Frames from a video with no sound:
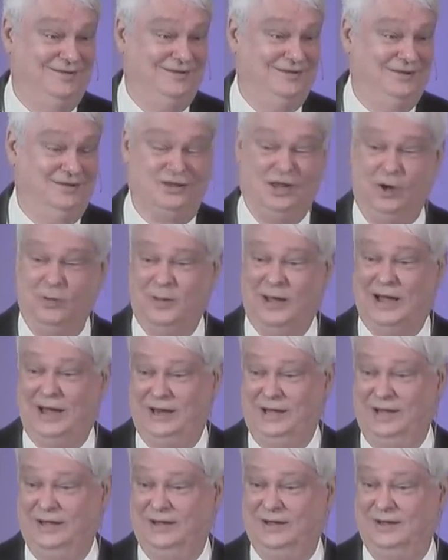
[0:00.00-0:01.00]

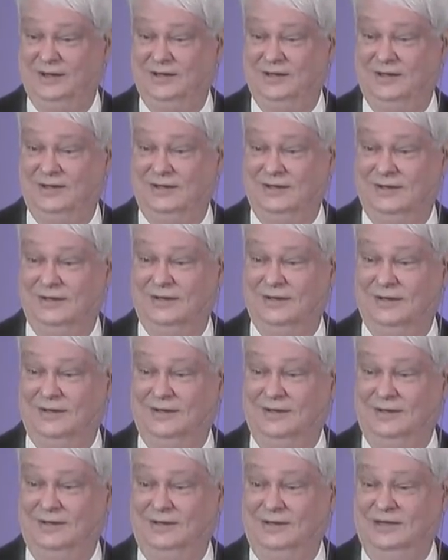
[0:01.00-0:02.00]
Nobody,
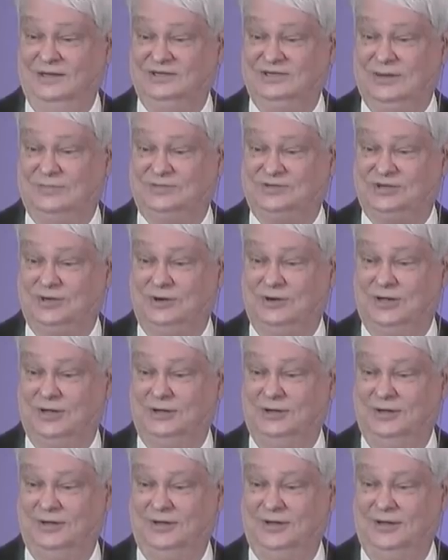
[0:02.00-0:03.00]
except Sarah.
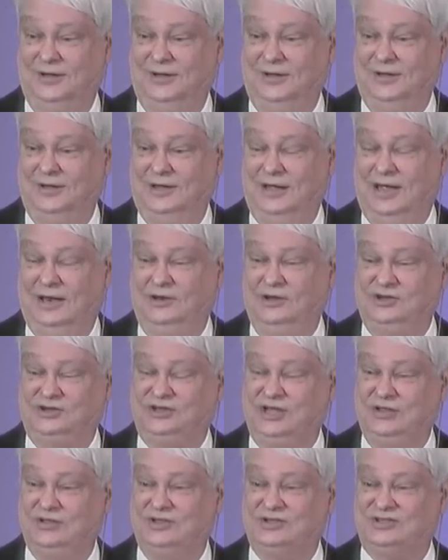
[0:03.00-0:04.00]
And you
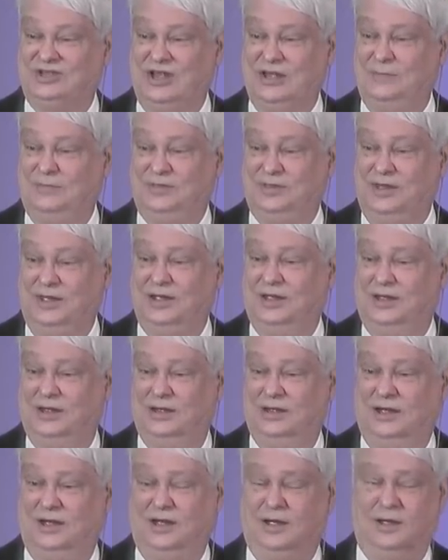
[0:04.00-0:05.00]
see the same
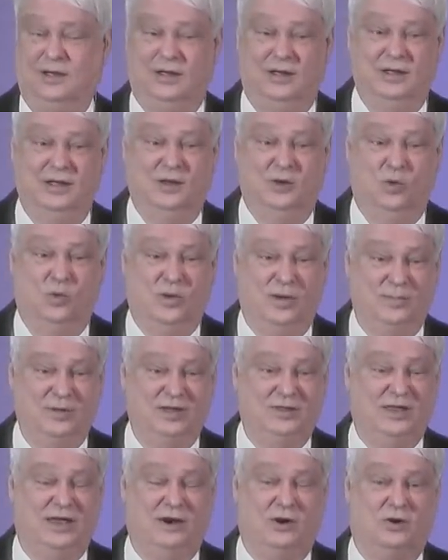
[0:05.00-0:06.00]
thing. Uh,
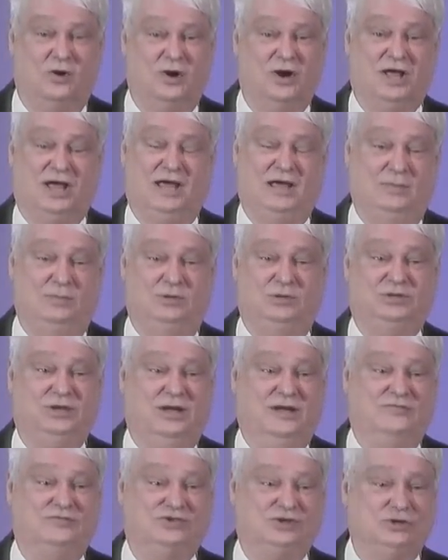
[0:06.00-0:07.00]
women that aren't able to
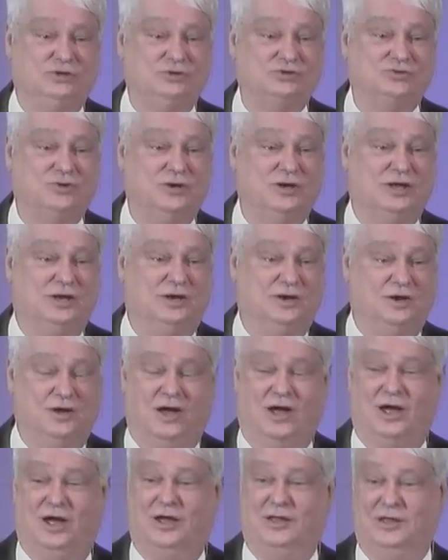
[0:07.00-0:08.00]
have children, and
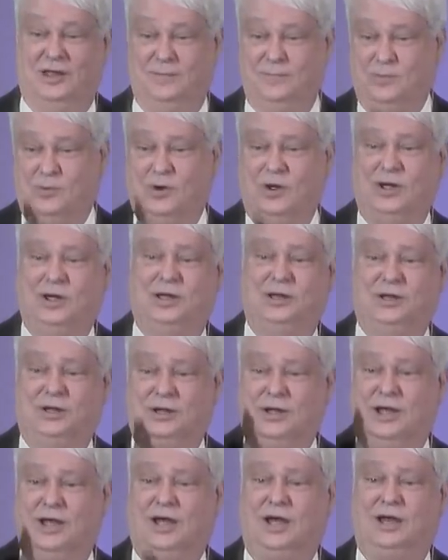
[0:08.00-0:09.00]
God, they pray to
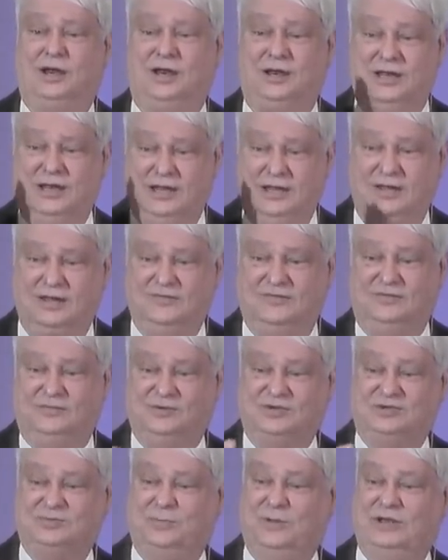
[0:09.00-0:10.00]
God, and He gives them
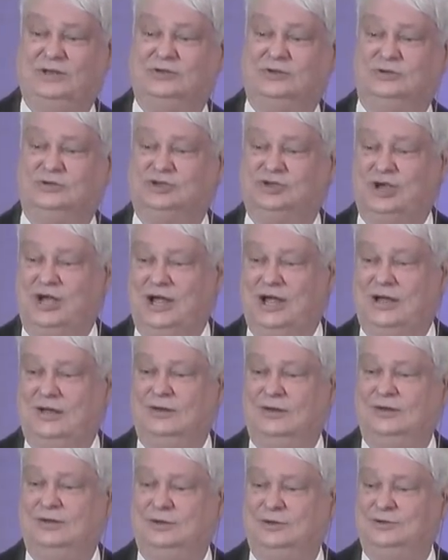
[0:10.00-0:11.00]
a special
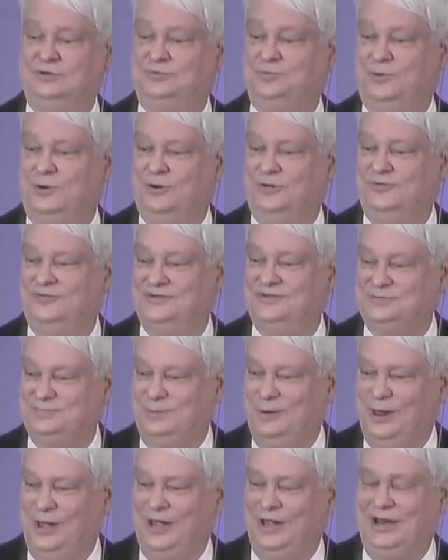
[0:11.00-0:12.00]
child who's part of His
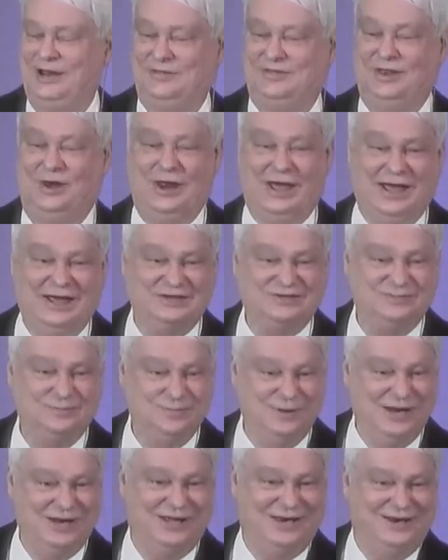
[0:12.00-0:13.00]
plan at the last
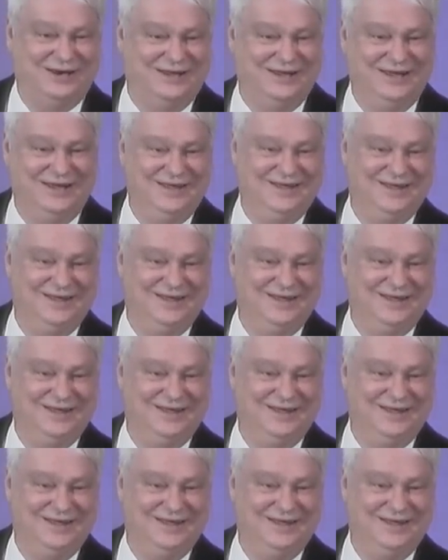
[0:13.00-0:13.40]
minute.